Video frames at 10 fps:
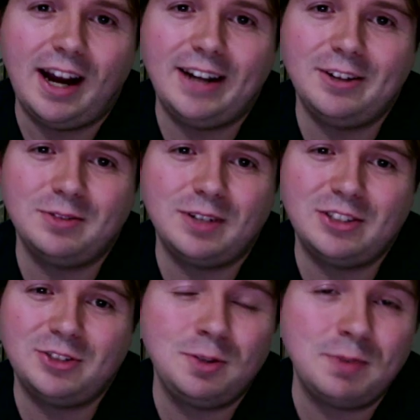I don't
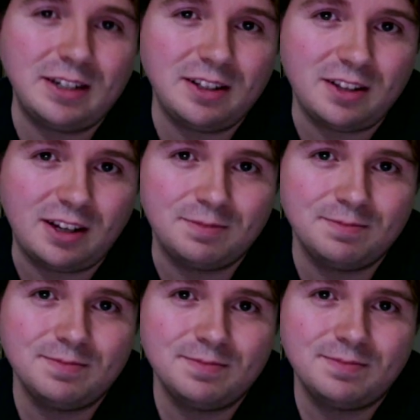assume anything.
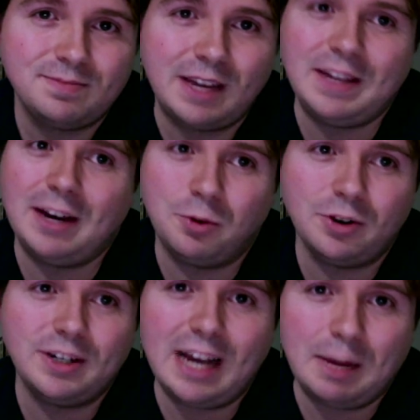If that
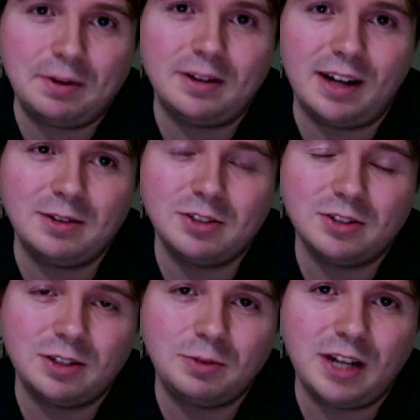were to happen, I
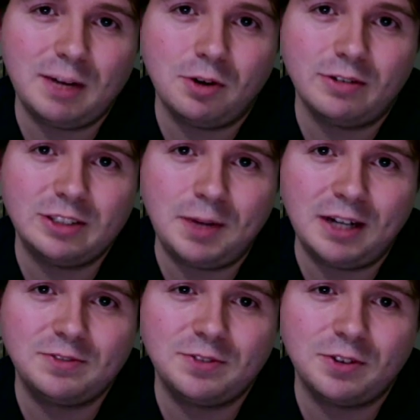certainly would have more
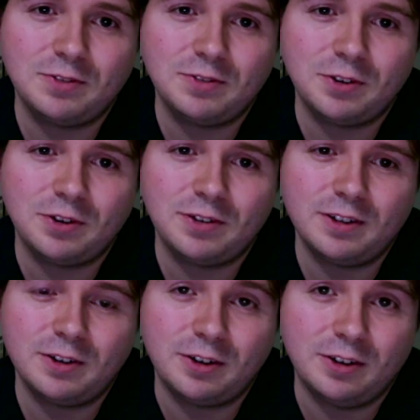respect for
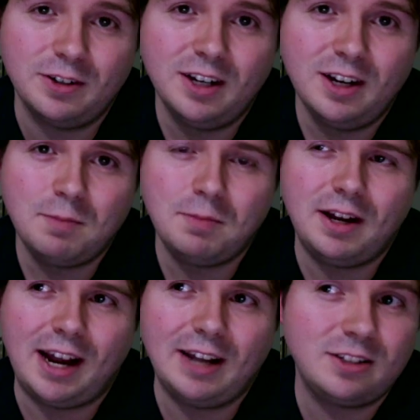her,
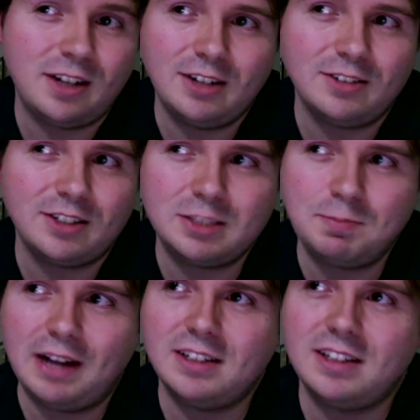but I don't
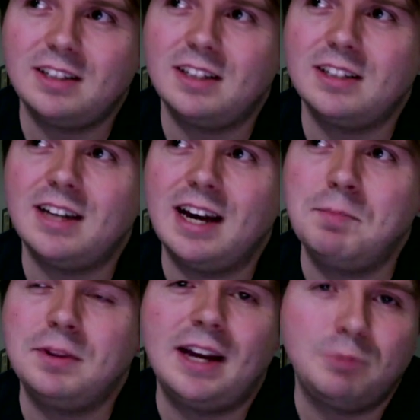expect anything like that.
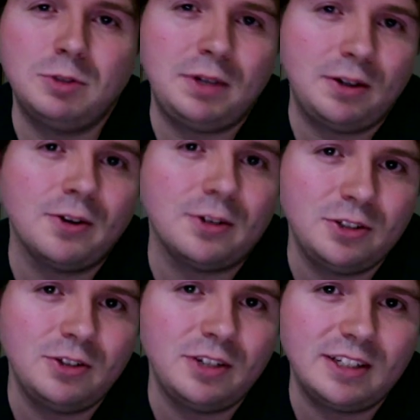But that would be her
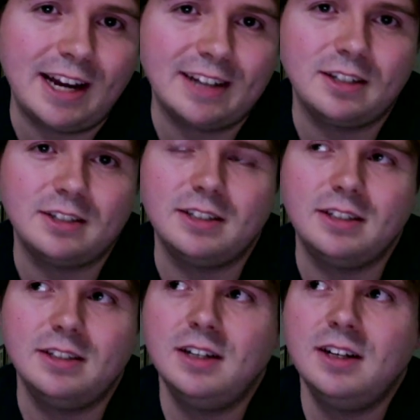duty, technically.